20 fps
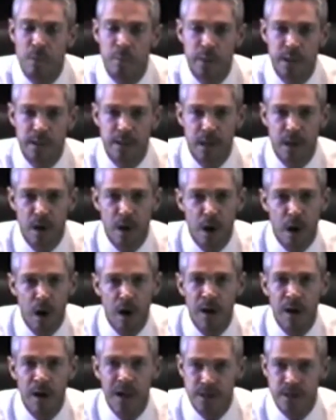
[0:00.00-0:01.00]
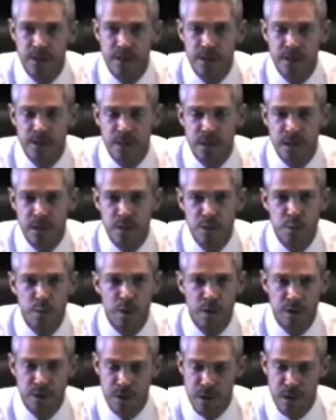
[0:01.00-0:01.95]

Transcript: But there are instances where